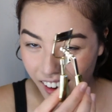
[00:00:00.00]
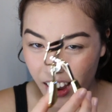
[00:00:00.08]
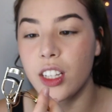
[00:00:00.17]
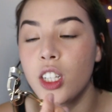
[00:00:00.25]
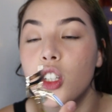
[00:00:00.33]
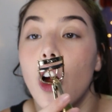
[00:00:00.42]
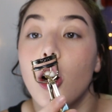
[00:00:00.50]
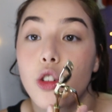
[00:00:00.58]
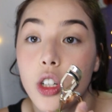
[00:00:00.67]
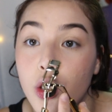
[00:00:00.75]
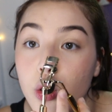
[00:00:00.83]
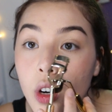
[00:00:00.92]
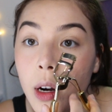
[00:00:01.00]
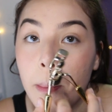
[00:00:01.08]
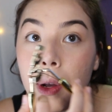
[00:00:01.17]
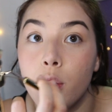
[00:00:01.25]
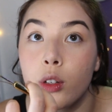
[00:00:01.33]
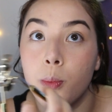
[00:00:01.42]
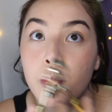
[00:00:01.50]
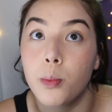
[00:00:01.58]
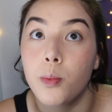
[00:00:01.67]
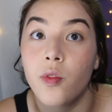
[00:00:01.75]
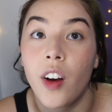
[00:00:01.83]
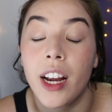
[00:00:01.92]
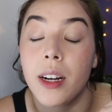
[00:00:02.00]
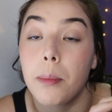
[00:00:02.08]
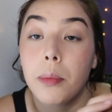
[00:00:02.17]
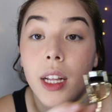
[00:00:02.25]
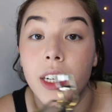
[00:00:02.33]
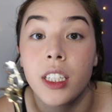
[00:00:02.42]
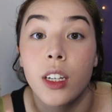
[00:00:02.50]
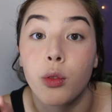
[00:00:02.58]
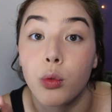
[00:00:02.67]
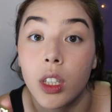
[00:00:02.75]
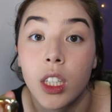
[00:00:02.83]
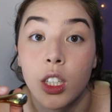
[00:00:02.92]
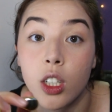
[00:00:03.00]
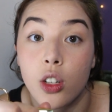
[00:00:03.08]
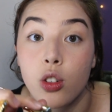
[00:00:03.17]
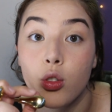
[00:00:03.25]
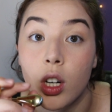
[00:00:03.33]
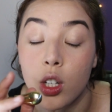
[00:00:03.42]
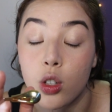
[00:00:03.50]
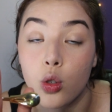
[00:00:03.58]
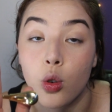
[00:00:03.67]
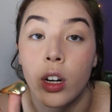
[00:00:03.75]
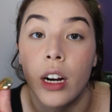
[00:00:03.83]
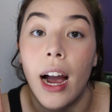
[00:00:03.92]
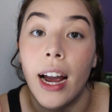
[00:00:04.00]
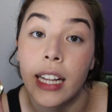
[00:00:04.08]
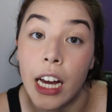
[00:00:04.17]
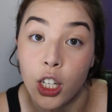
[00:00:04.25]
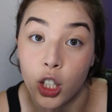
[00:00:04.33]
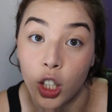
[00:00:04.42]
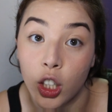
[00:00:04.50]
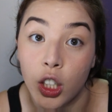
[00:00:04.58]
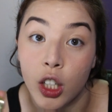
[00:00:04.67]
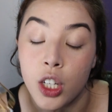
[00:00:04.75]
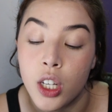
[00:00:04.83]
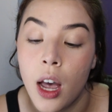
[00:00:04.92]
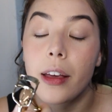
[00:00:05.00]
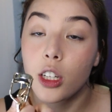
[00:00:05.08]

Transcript: This is not drugstore, but you can find plenty of really good drugstore eyelash curlers.